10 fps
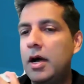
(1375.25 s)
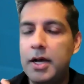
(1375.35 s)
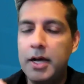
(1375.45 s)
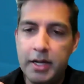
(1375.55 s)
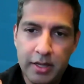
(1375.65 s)

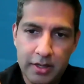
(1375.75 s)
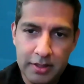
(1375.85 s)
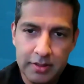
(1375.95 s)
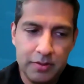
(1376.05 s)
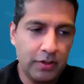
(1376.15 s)

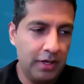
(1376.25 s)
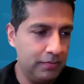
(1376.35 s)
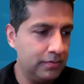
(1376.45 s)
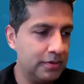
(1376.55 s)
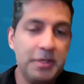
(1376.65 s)
okay.
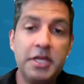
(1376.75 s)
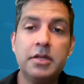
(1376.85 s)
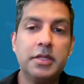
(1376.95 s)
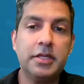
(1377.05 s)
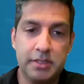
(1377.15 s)
I
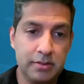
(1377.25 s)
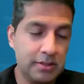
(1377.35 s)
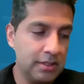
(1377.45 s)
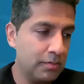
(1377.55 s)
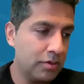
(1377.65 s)
mean, listen,
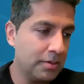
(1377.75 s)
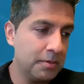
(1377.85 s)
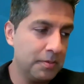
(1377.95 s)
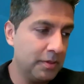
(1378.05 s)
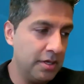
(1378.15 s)
there's like
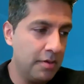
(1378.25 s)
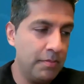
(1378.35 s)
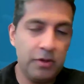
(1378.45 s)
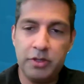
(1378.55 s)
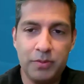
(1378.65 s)
probably a
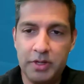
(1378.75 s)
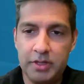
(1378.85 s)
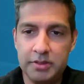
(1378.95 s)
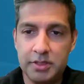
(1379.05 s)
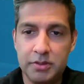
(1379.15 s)
million
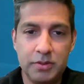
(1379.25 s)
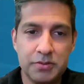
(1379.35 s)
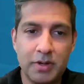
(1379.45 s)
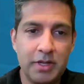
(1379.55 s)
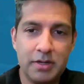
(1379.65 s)
ways to do
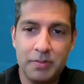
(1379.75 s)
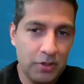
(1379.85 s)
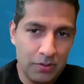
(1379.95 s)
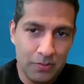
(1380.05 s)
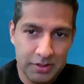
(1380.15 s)
this right and a
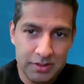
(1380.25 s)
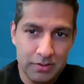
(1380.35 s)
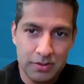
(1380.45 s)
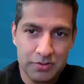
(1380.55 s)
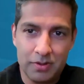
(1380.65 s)
million ways to
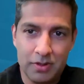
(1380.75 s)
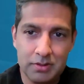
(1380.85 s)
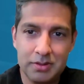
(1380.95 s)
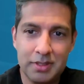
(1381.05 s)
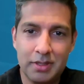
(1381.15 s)
do this wrong.
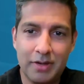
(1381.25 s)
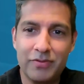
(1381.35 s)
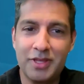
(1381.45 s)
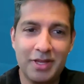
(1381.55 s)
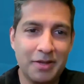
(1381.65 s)
So take
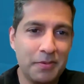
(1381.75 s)
everything I'm